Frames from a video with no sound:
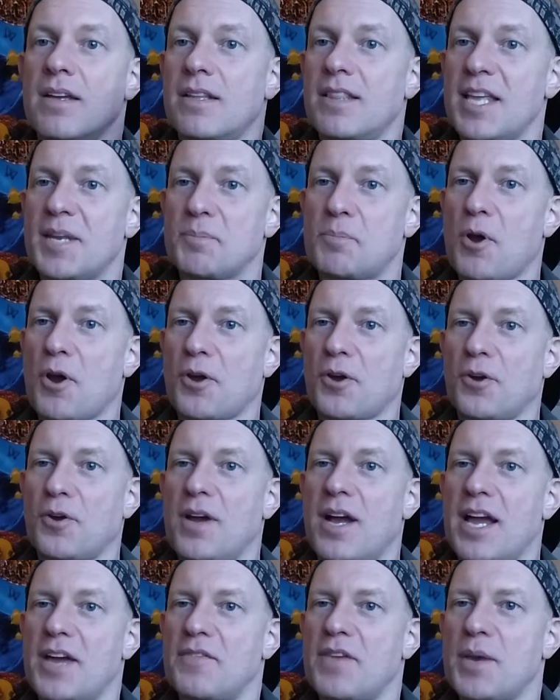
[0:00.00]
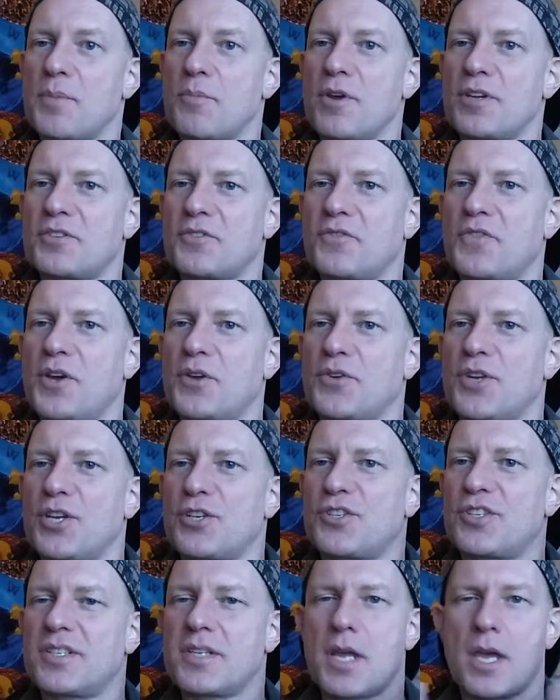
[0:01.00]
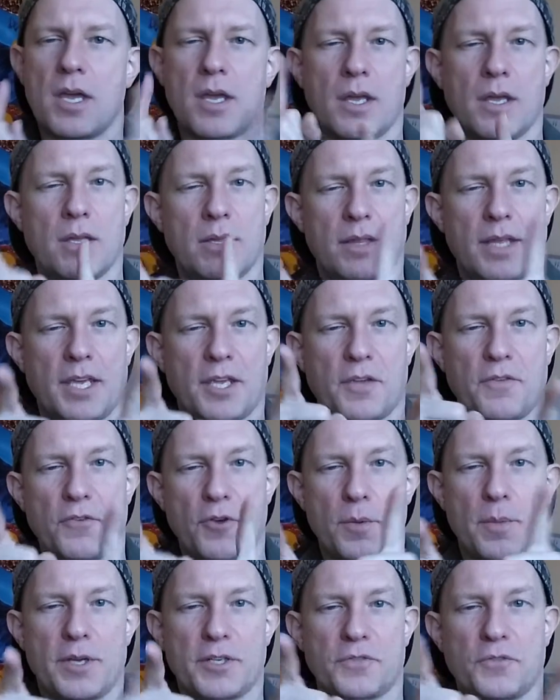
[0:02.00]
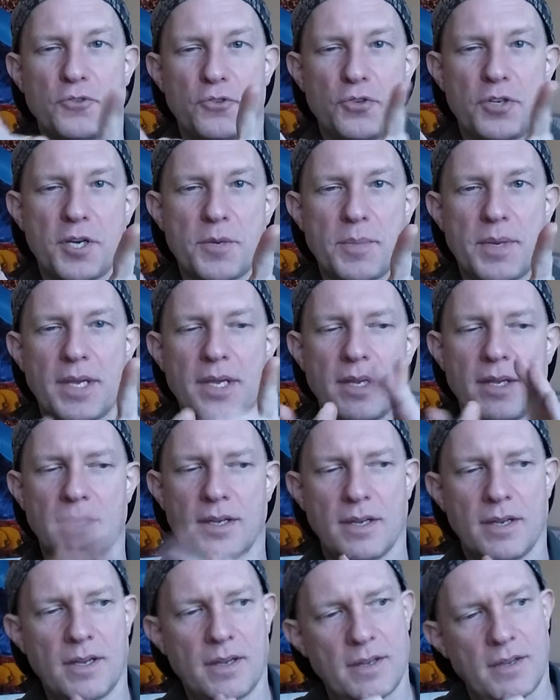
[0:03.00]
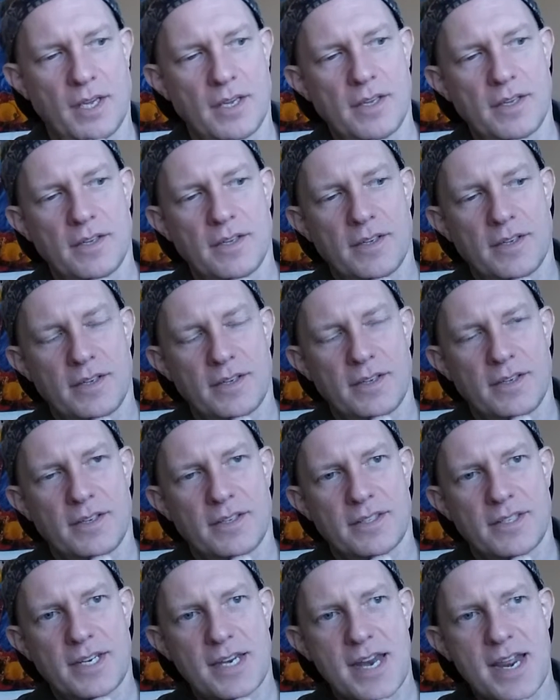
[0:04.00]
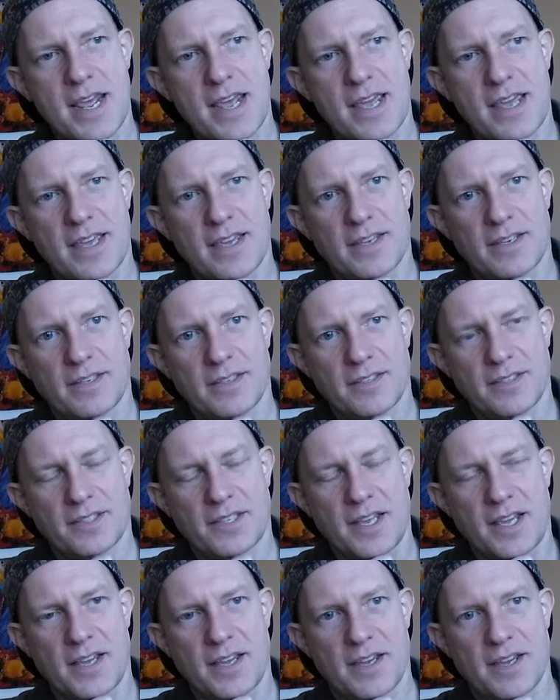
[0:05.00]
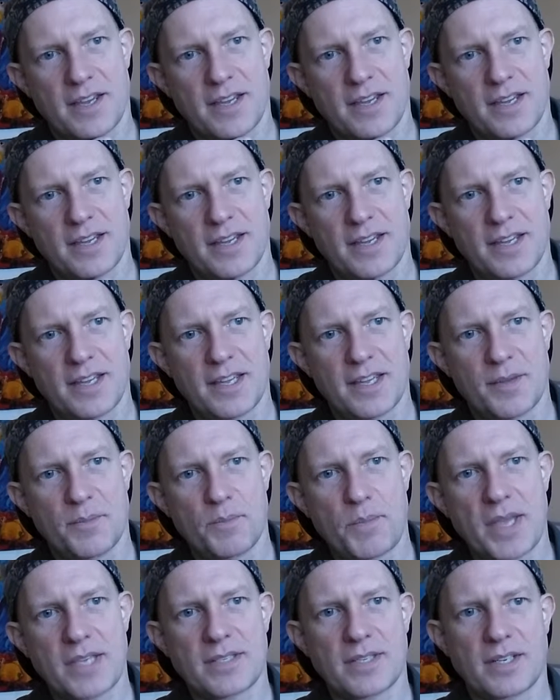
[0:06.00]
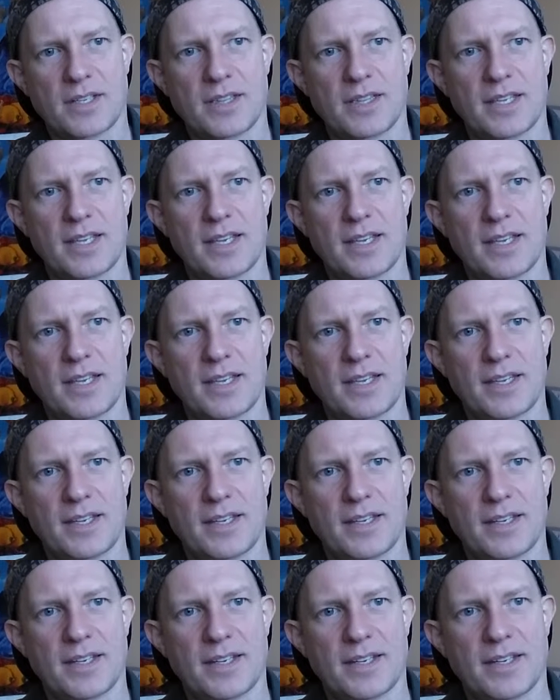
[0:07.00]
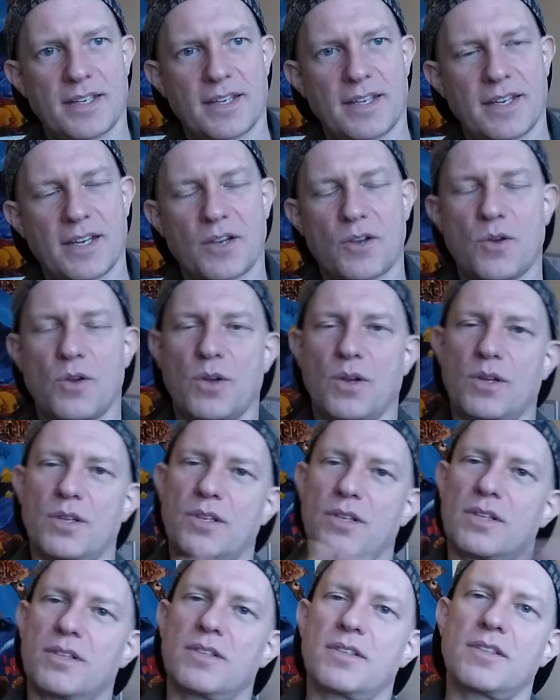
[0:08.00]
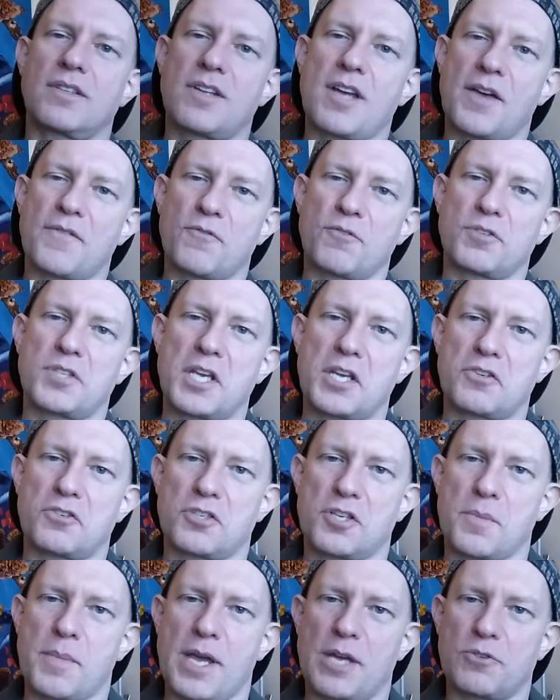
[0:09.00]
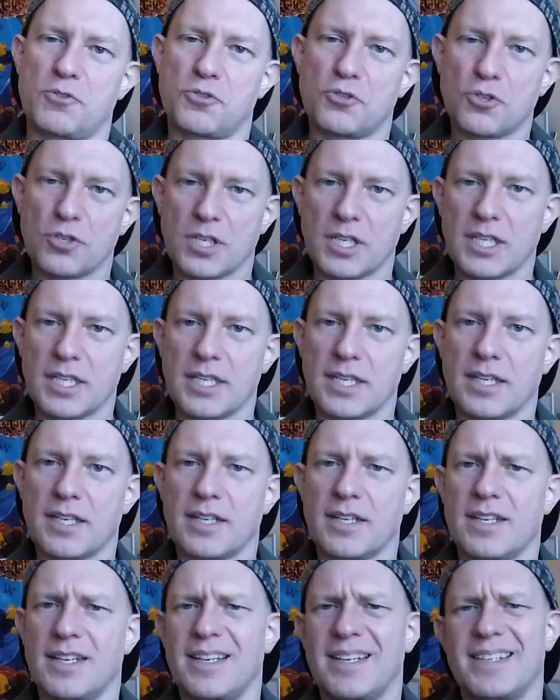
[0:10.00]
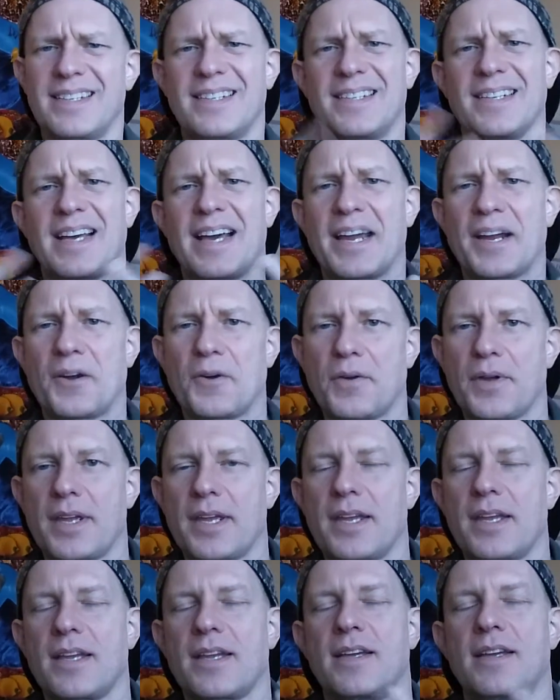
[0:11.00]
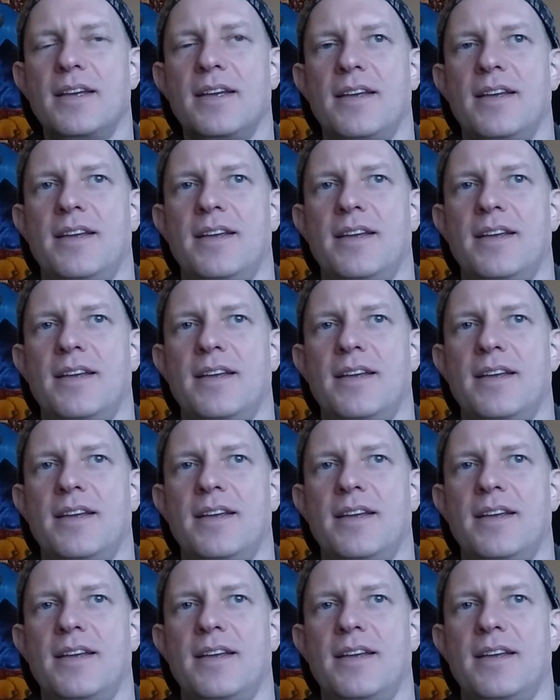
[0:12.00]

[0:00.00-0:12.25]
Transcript: Glenn Parker, High Vibration Foundation. Thank you very much for joining me. Today is basically a conversation about journaling, diary,